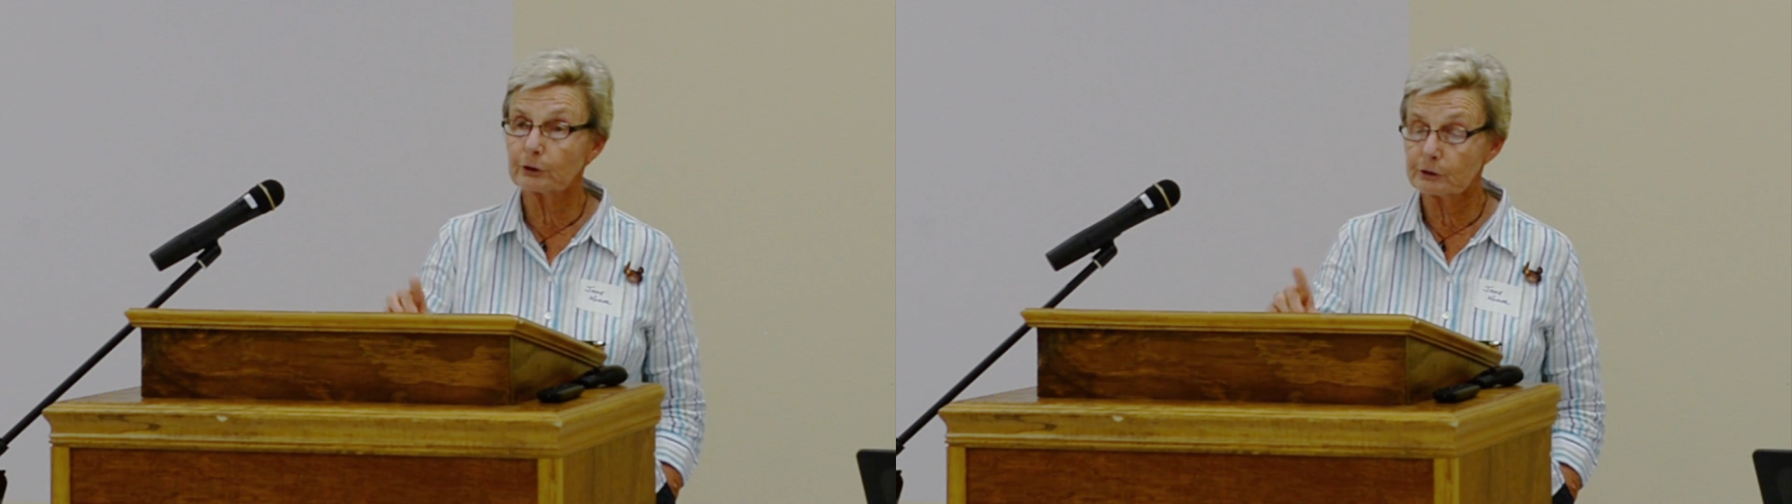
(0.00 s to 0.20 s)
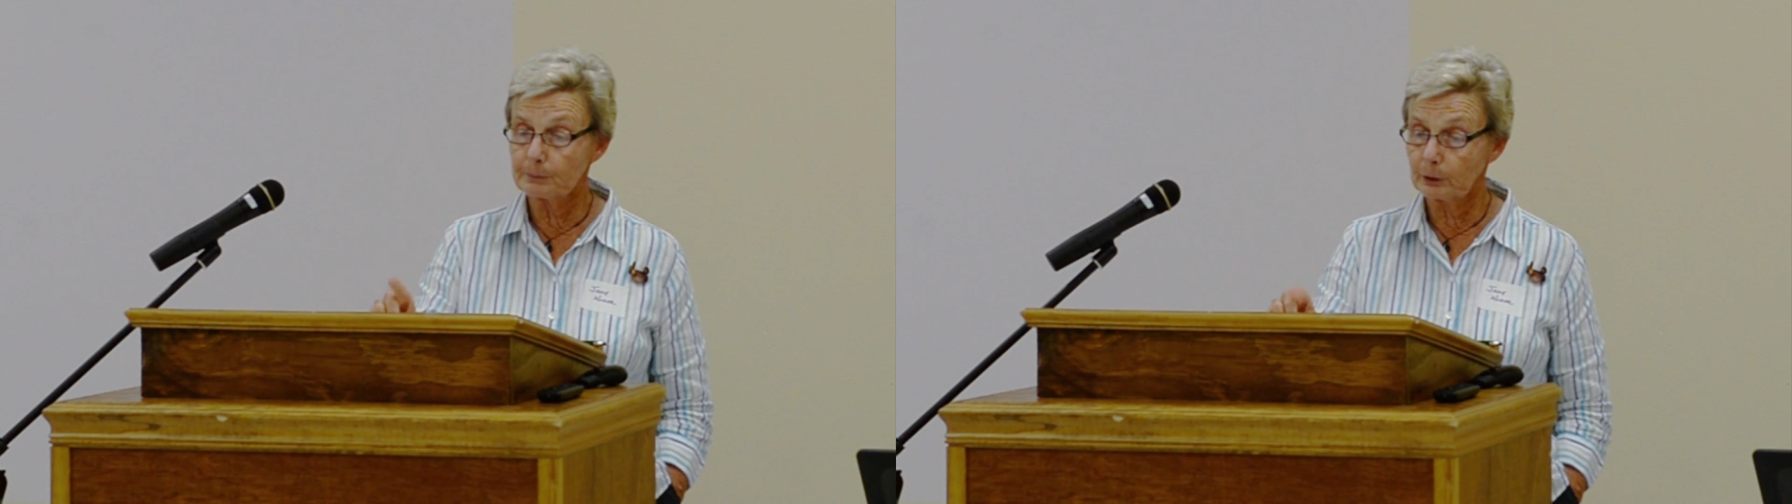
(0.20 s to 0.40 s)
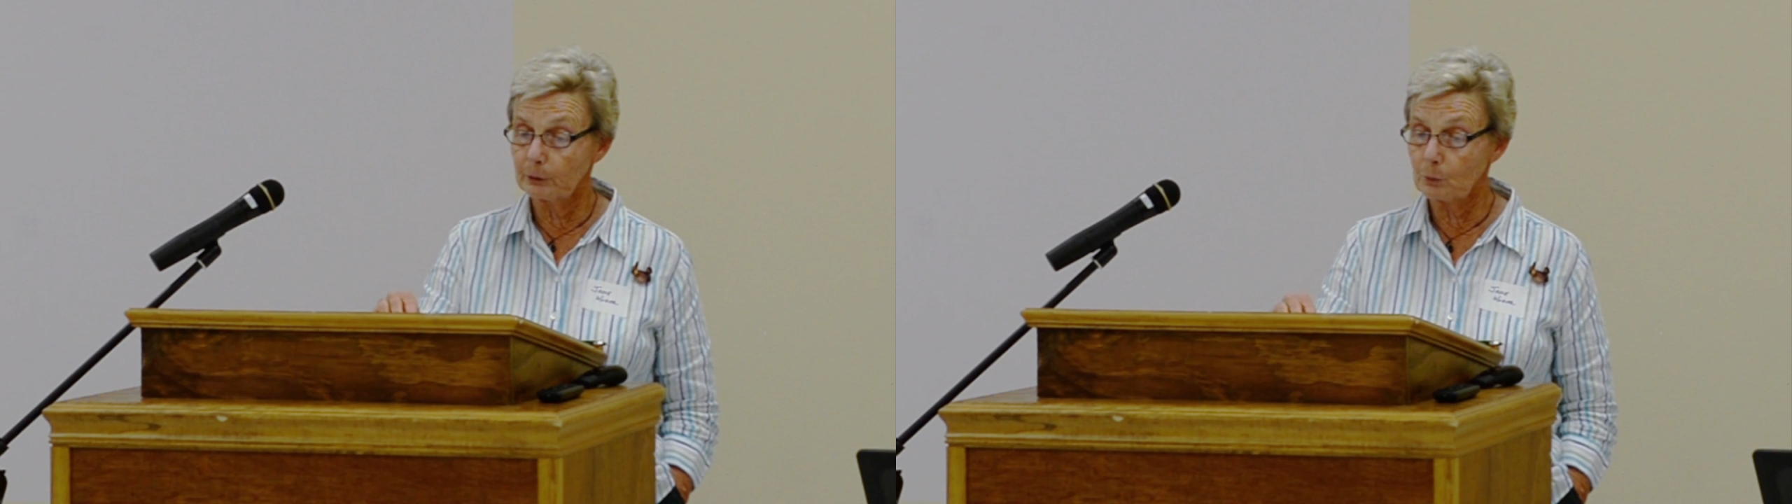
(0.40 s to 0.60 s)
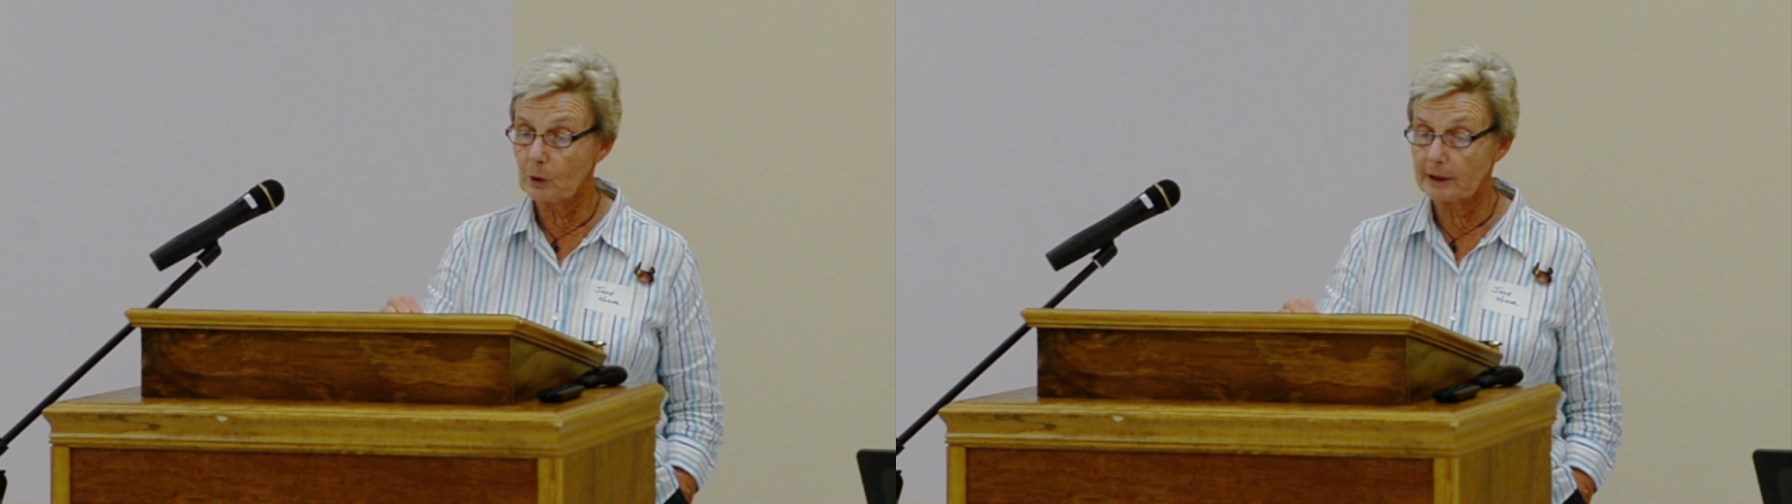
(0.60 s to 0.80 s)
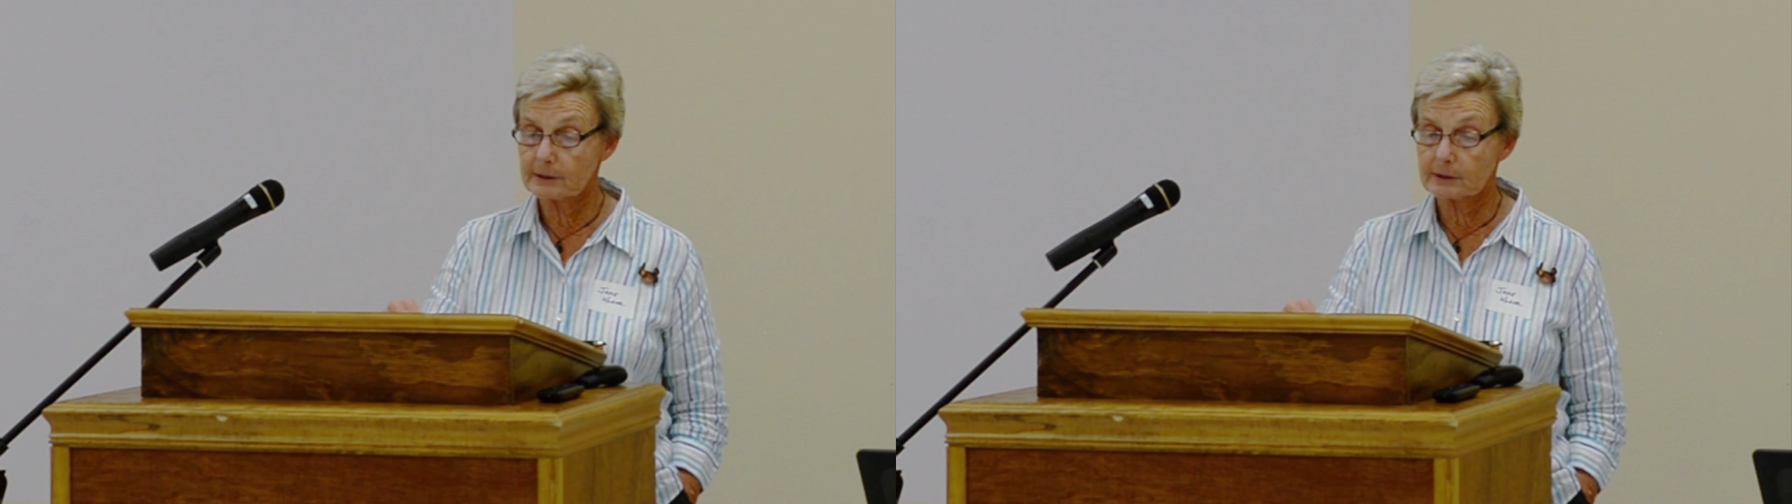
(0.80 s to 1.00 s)
is burned
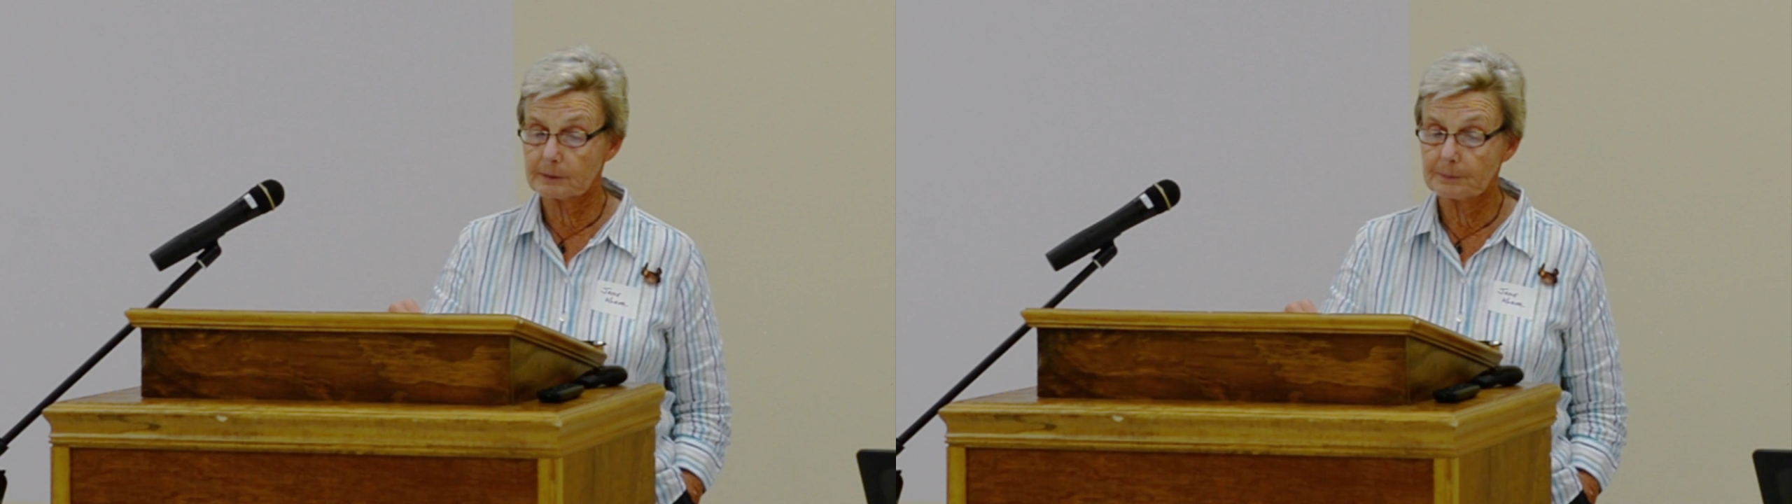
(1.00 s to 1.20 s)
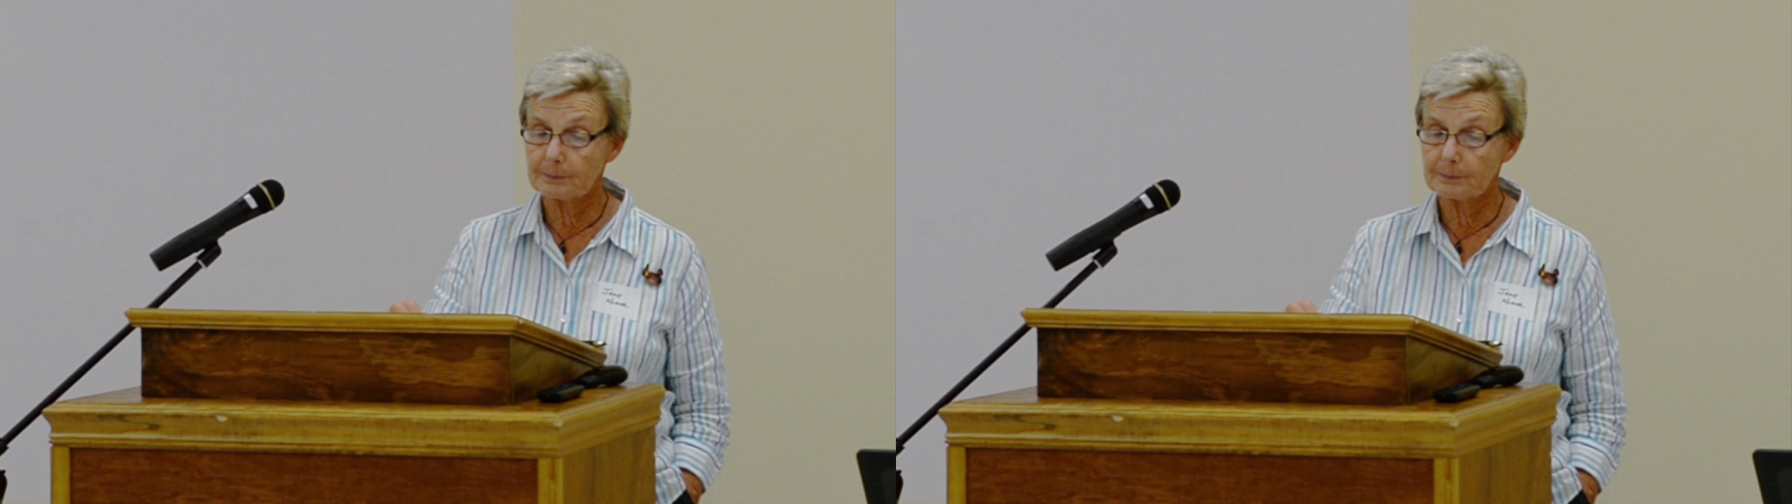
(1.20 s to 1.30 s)
once.